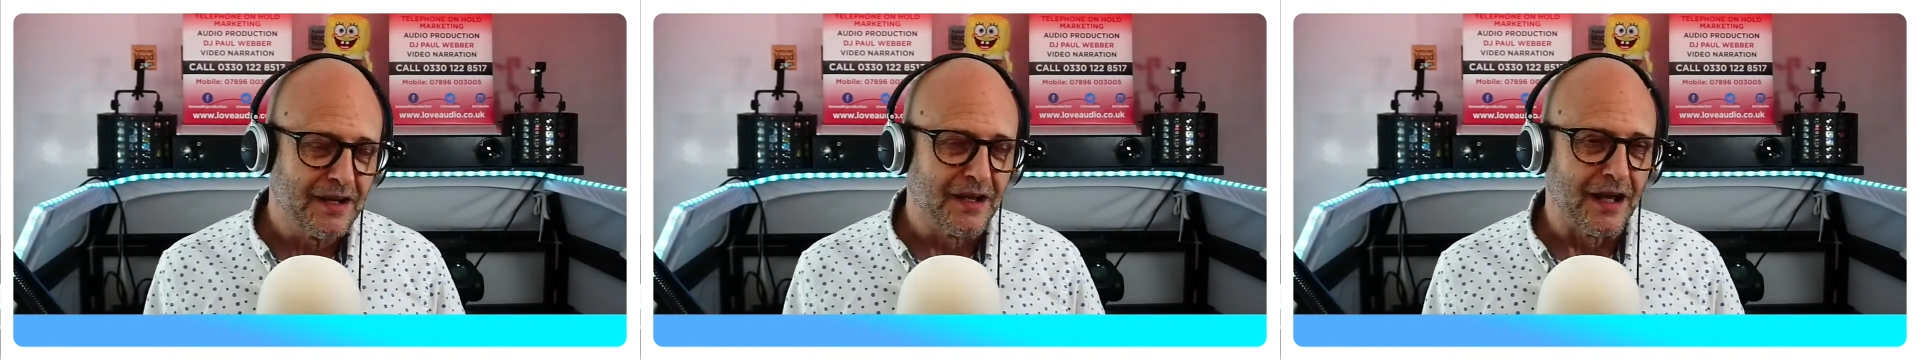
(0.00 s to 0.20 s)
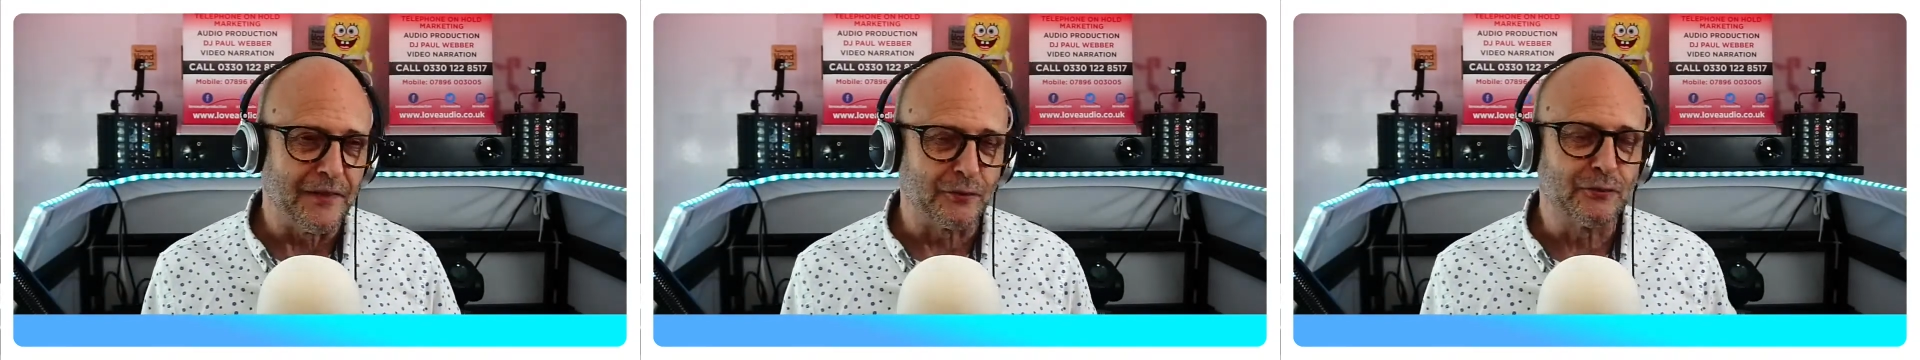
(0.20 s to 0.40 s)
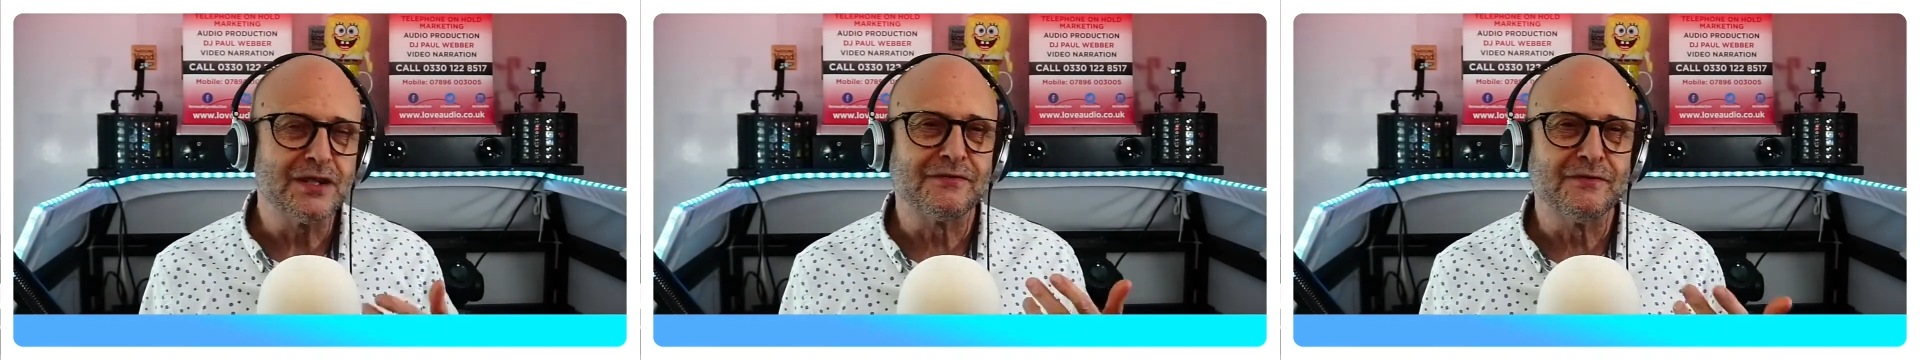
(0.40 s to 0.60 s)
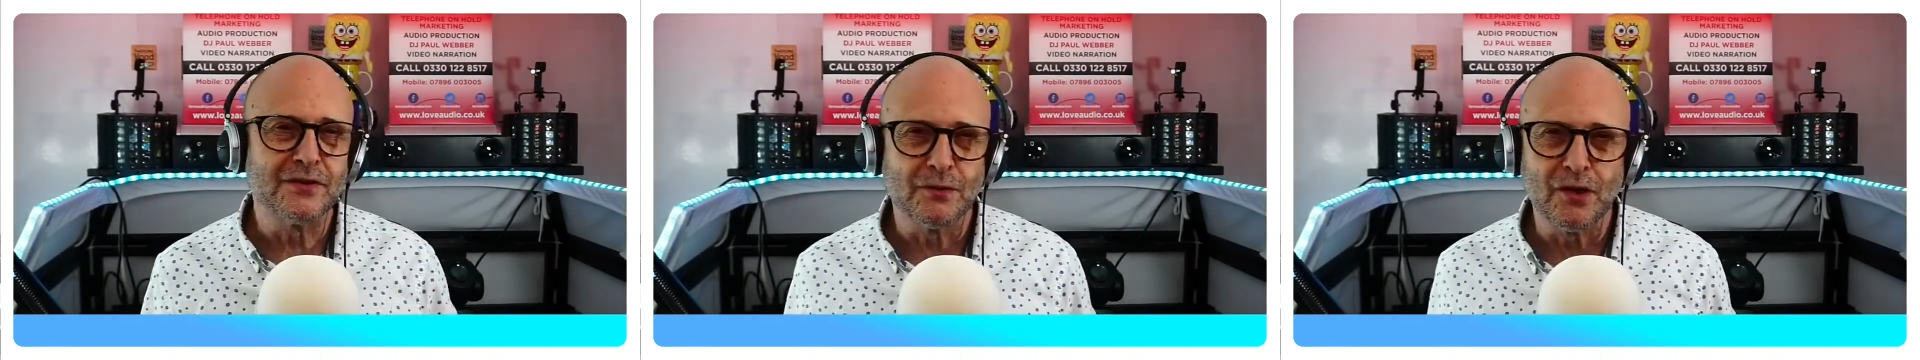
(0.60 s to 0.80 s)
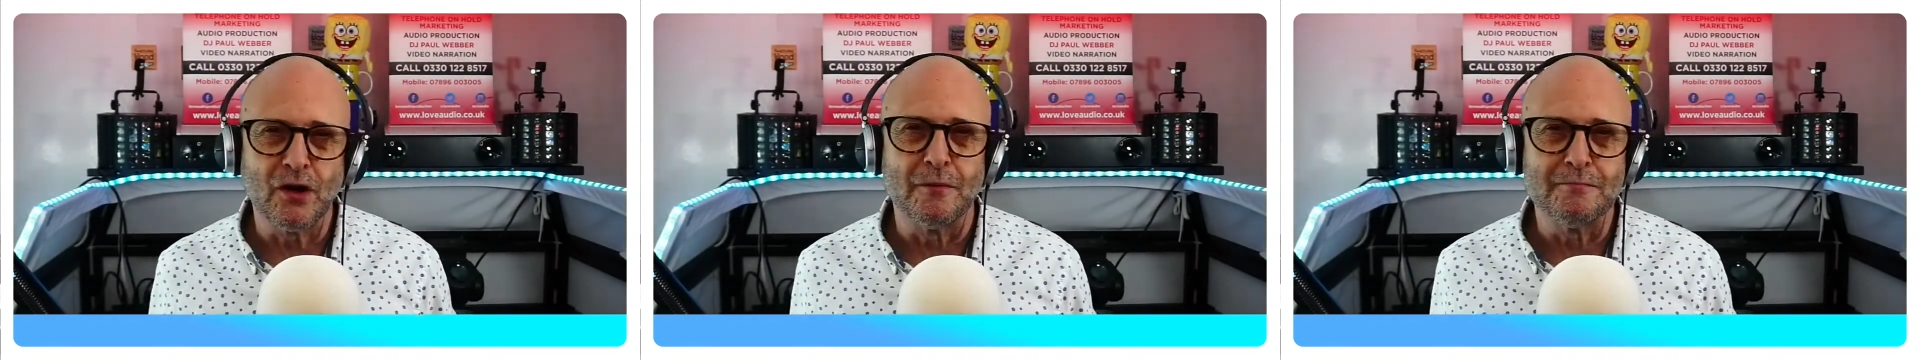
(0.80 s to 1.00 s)
And the reason we're
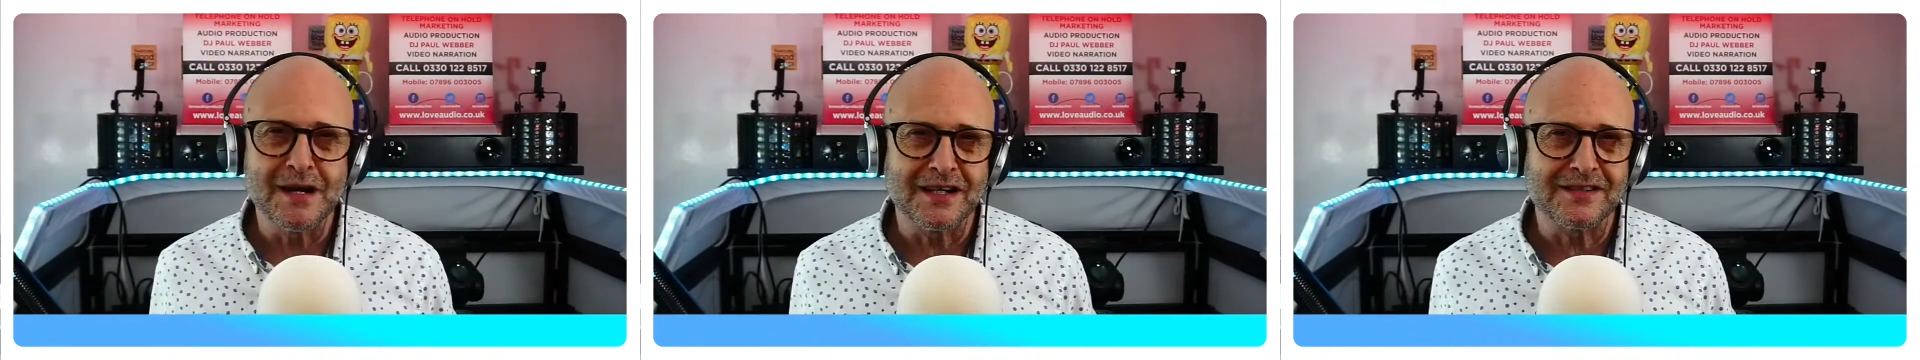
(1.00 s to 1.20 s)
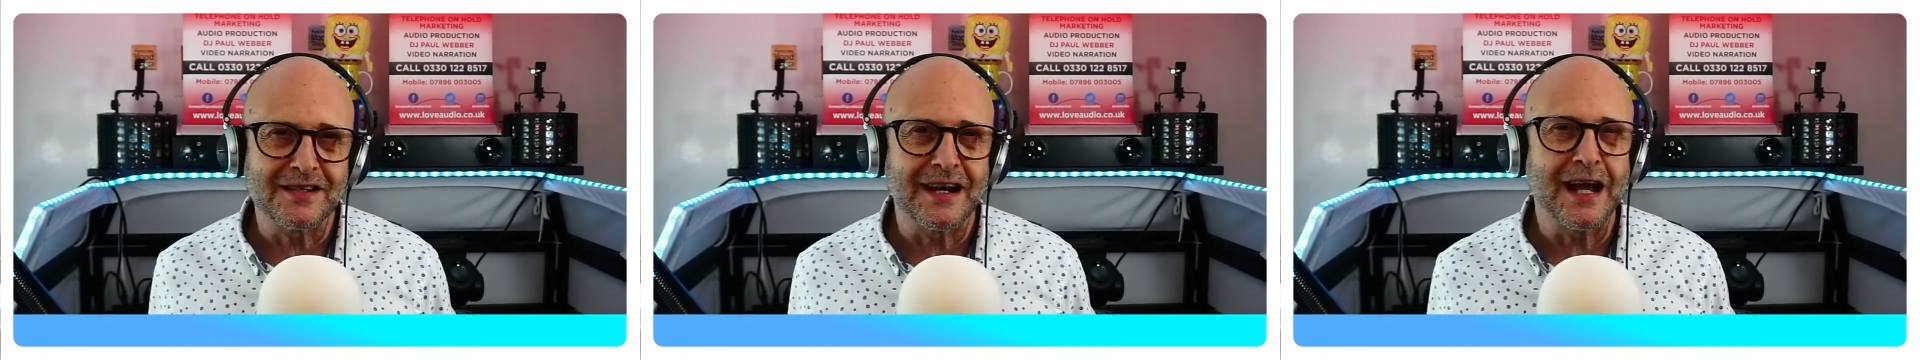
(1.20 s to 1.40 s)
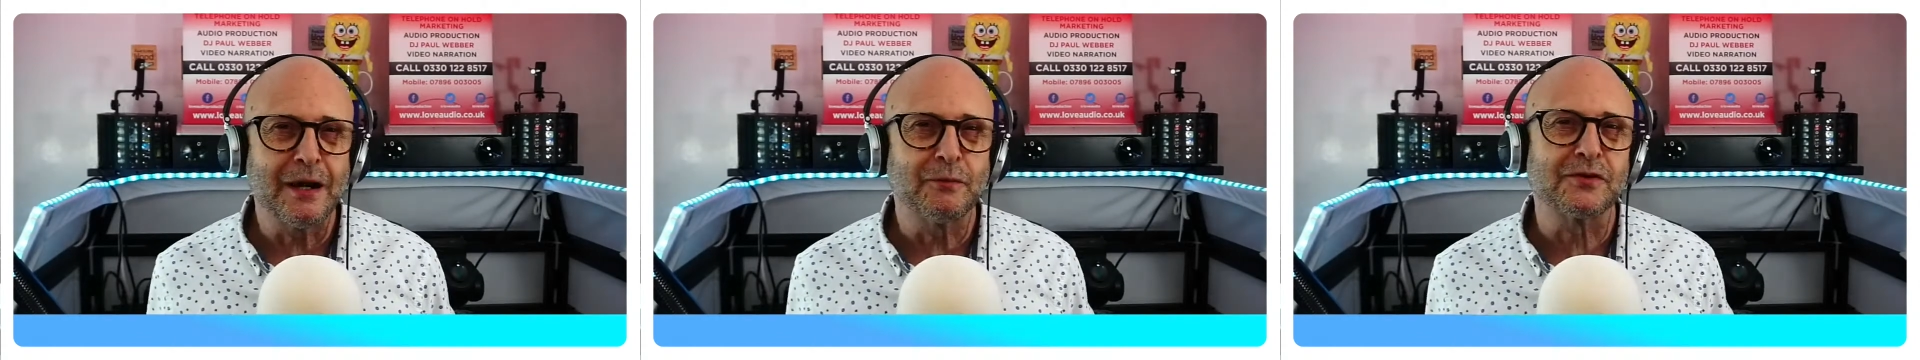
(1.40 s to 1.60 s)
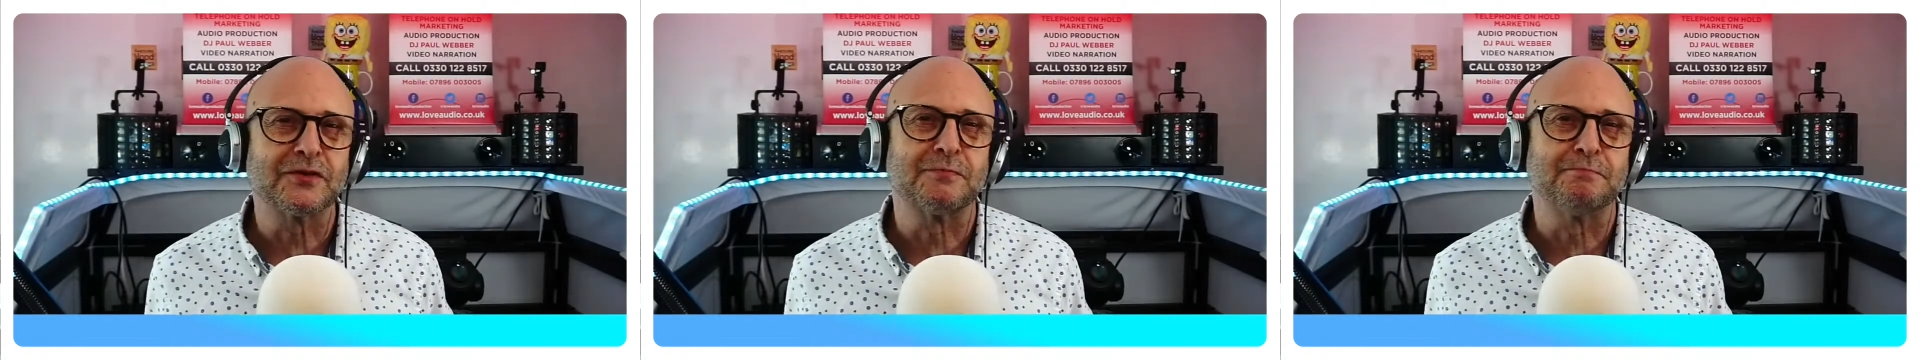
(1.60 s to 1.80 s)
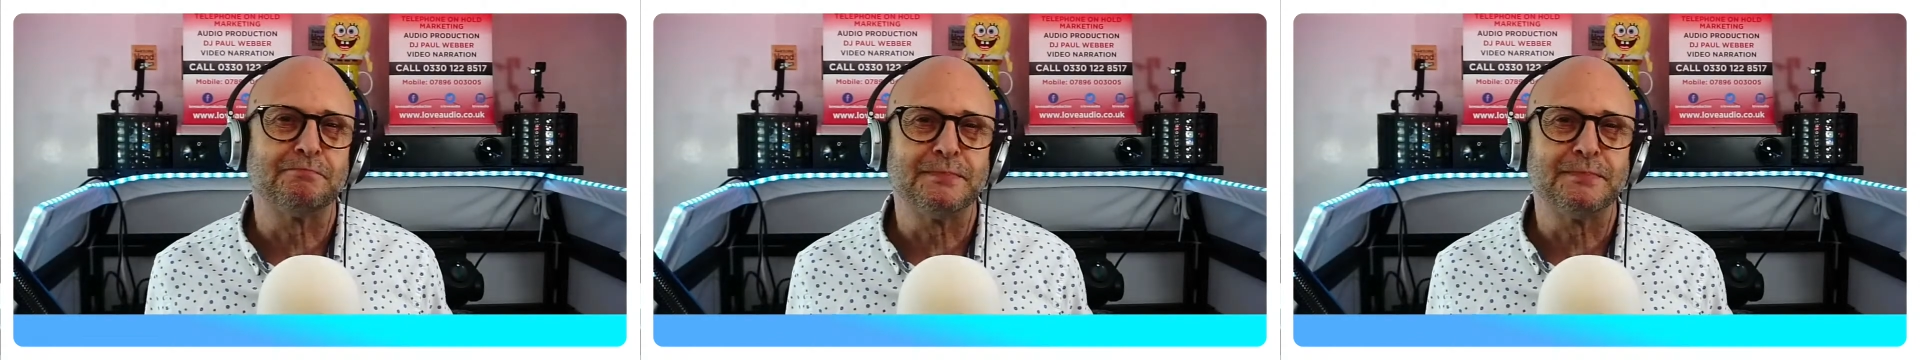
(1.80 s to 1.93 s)
doing it on Mixcloud was